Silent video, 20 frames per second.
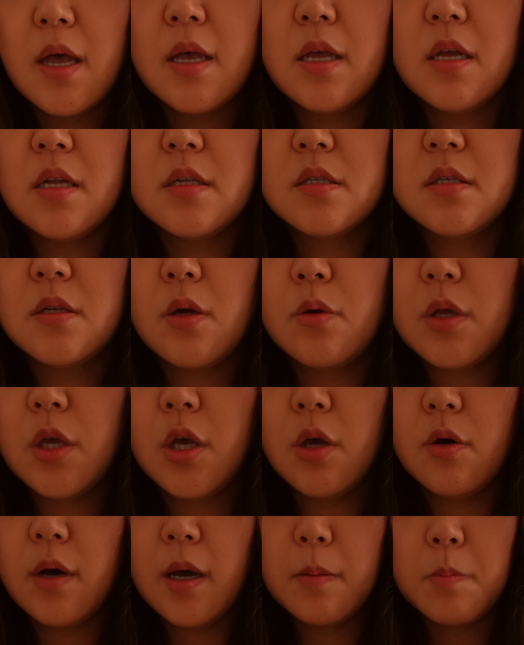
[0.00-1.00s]
It's so
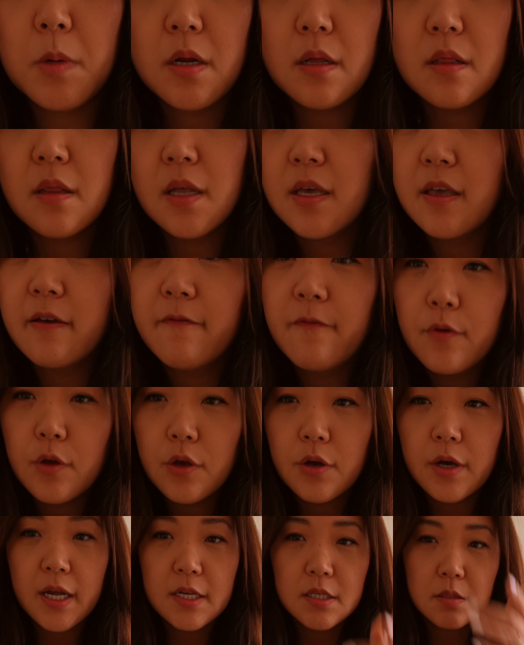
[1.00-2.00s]
cute. I'm gonna link it for
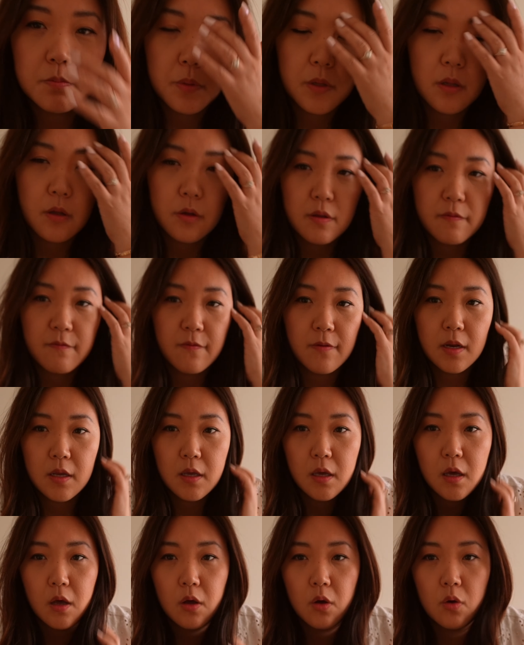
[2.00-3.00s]
you guys below the
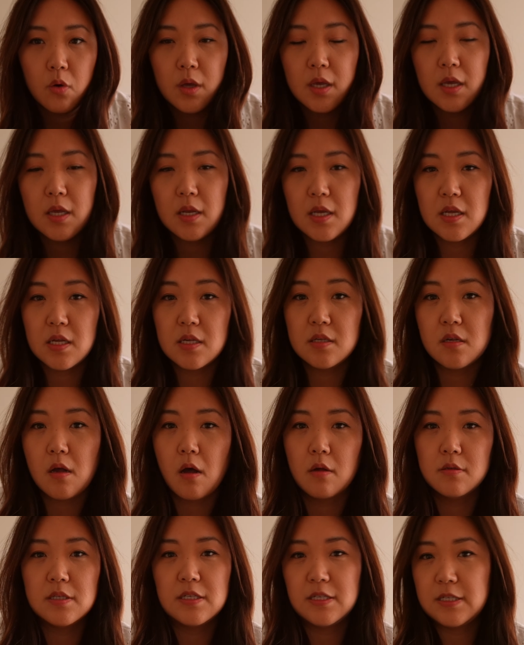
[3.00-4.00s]
video. It is
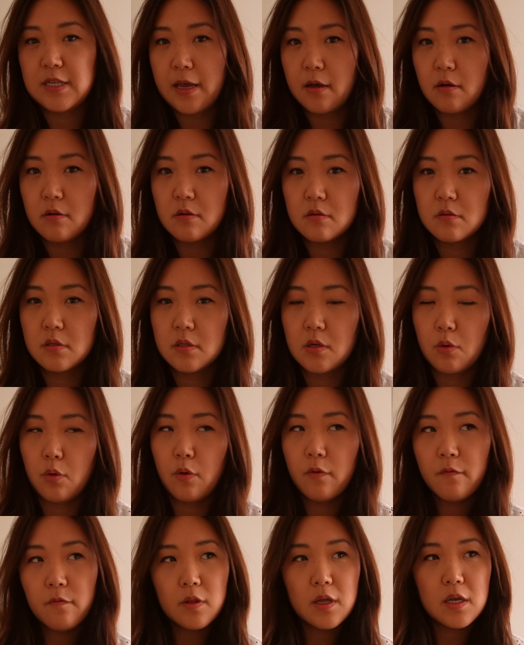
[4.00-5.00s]
on sale, so
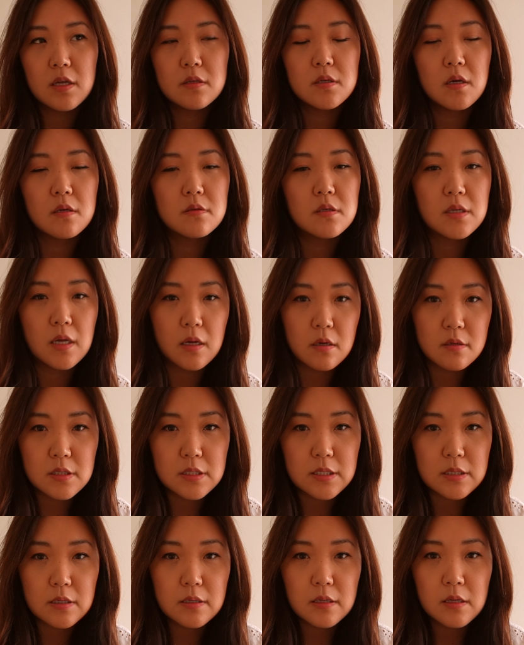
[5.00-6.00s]
hopefully it's on sale
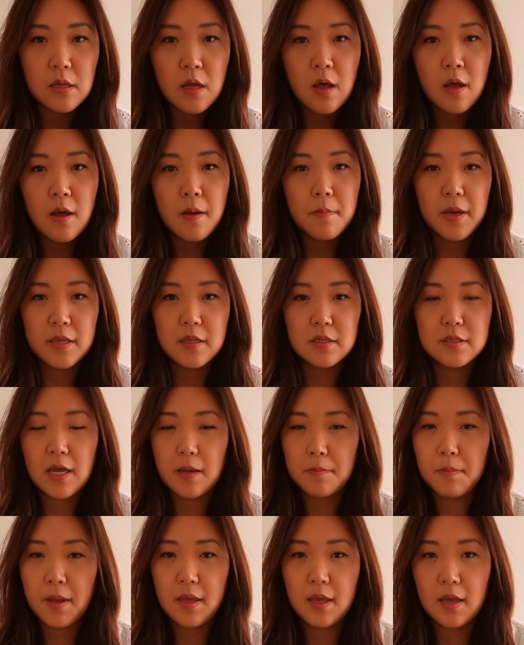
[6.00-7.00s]
still by the
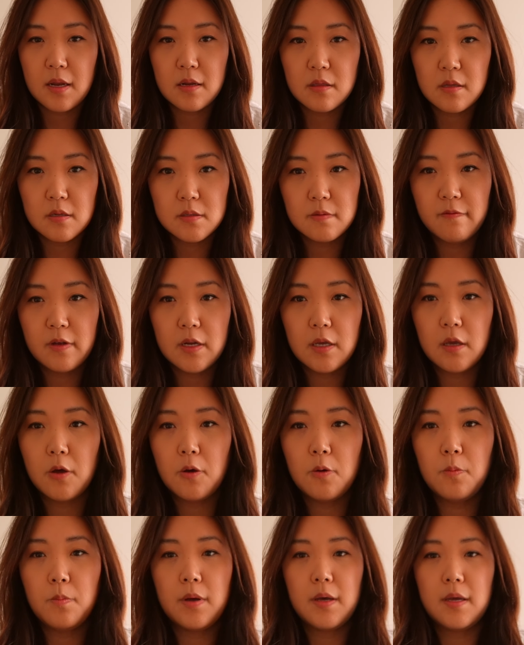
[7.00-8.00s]
time I edit this
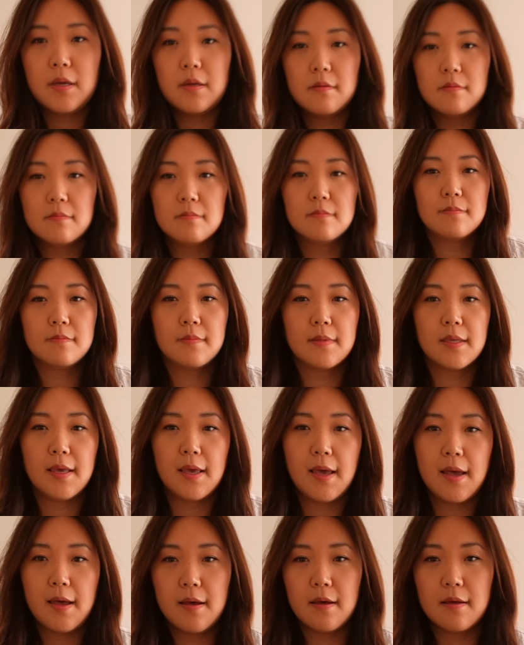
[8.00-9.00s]
video, but
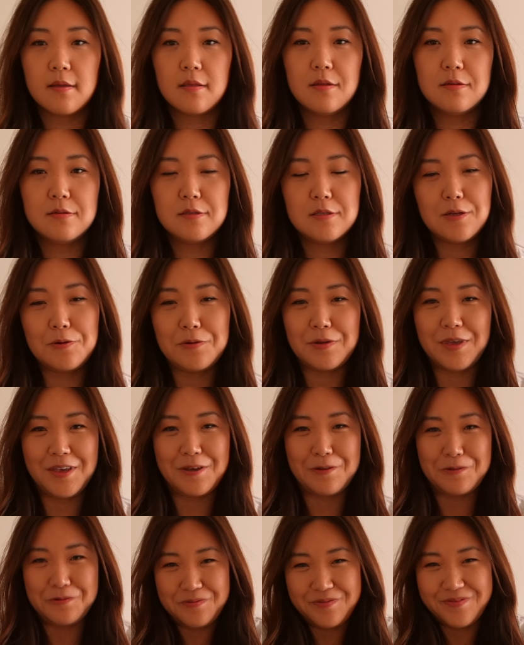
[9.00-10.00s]
yeah, that's so
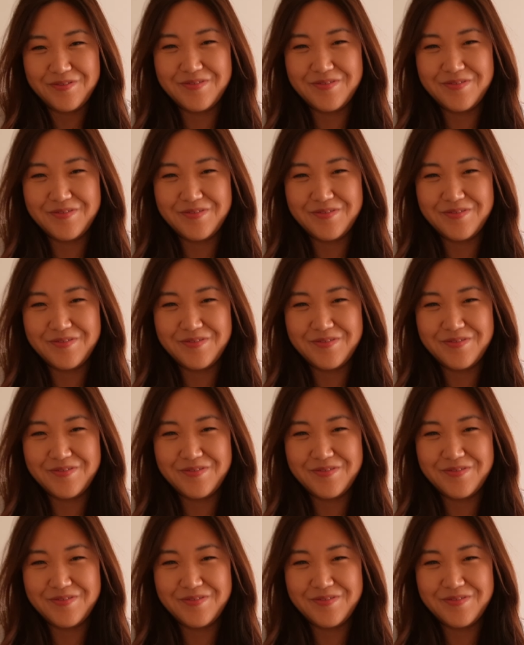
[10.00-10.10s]
cute.